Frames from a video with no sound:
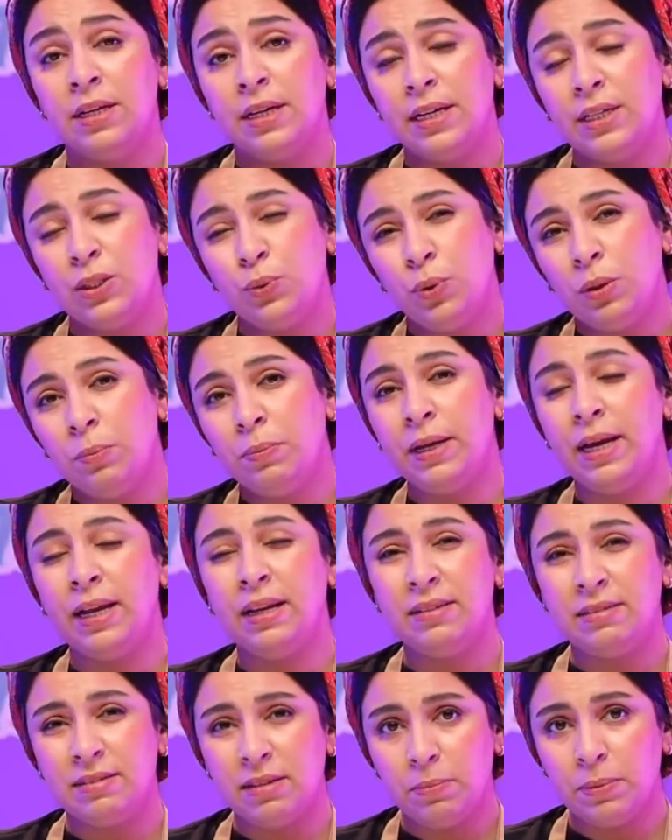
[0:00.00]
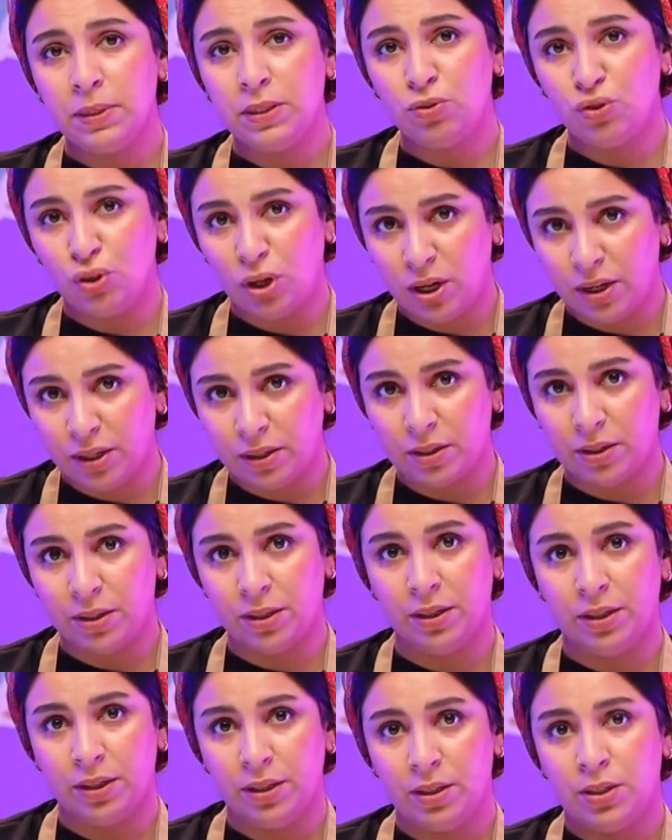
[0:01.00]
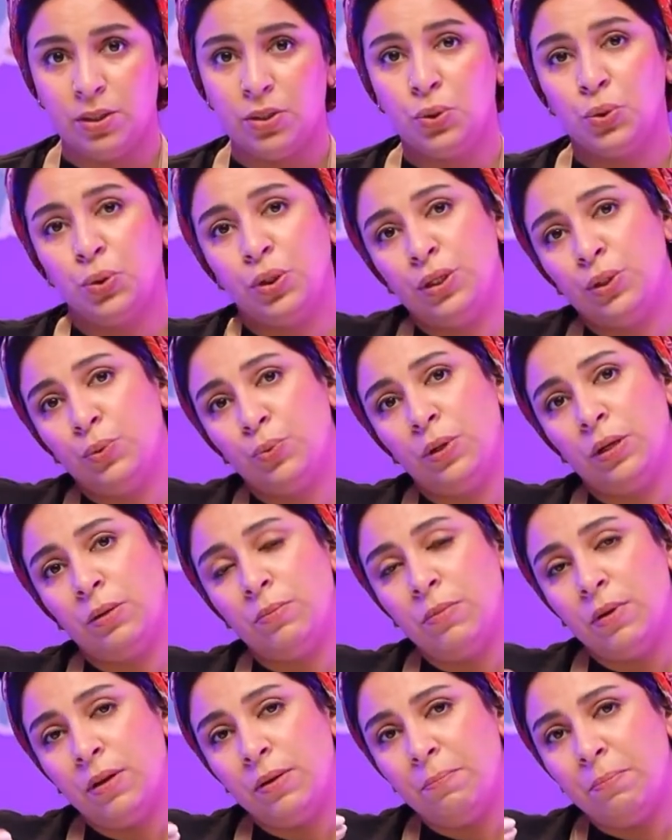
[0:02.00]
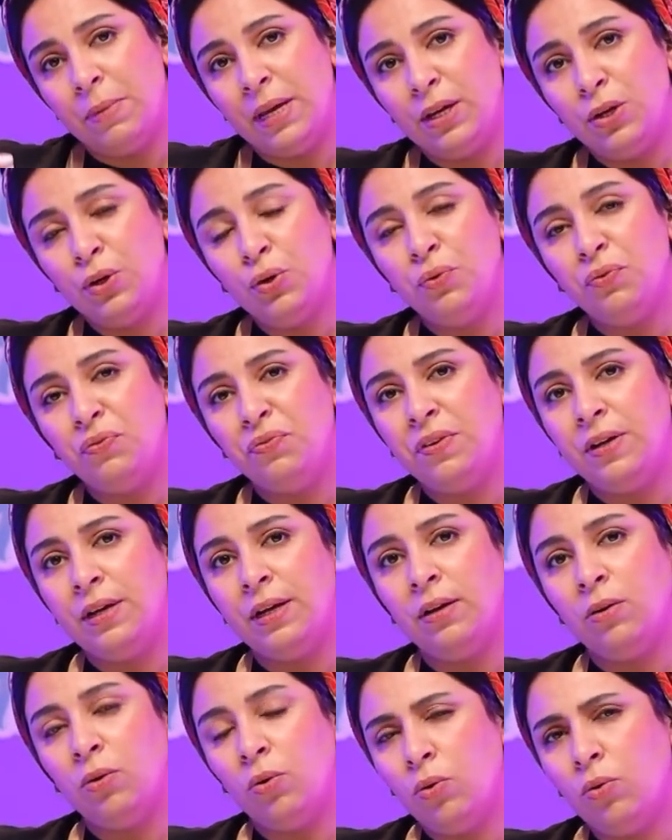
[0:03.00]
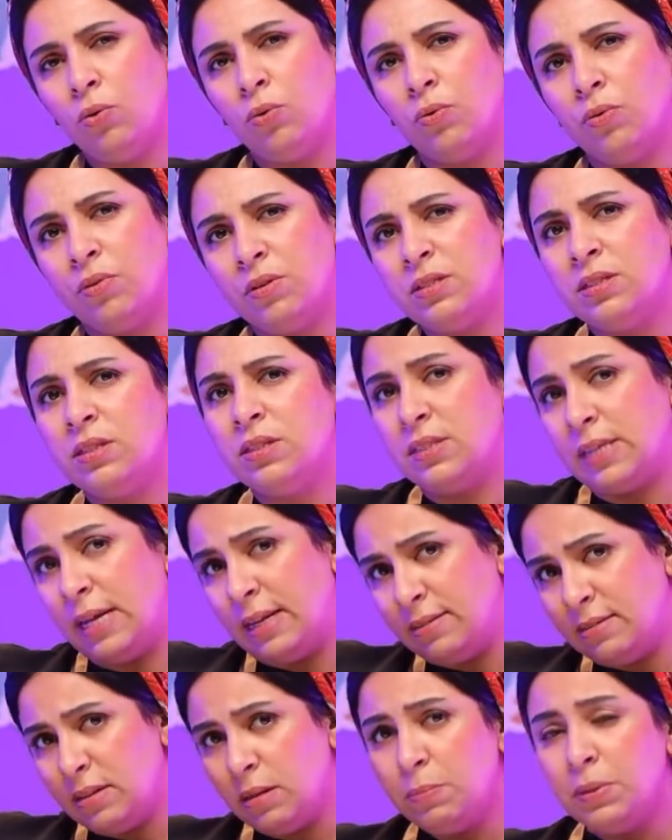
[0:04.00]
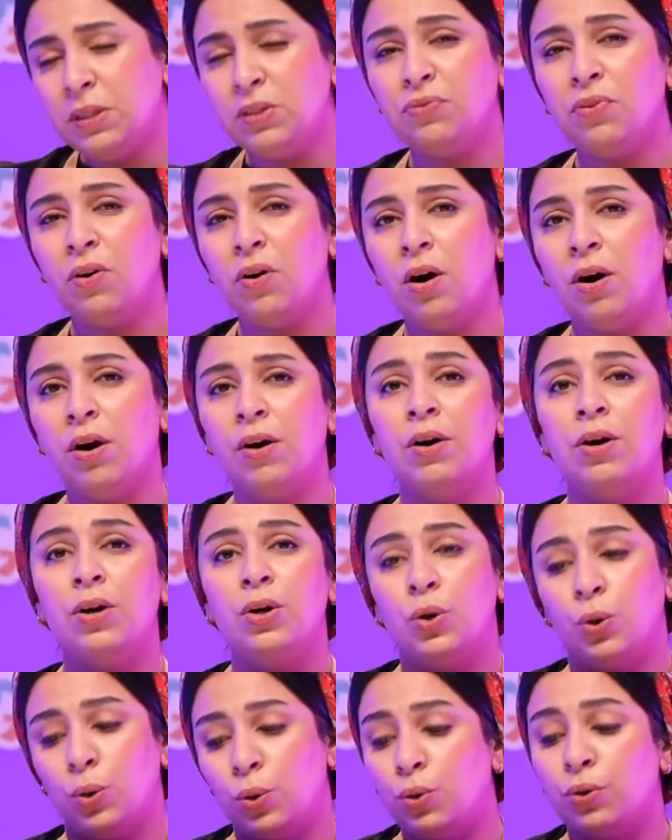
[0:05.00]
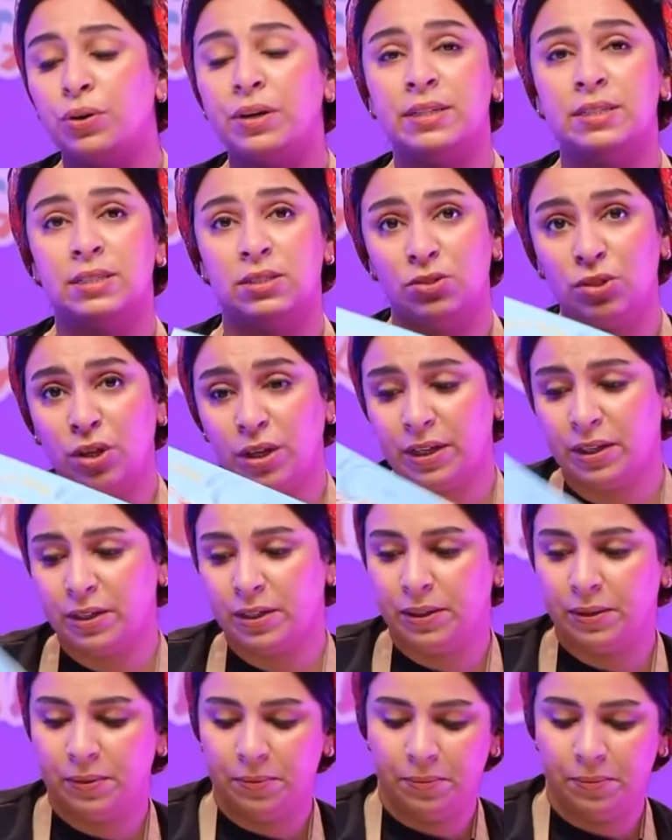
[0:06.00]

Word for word: it will be a little bit darker. So it will make you feel, oh, this is a little bit far or it's darker.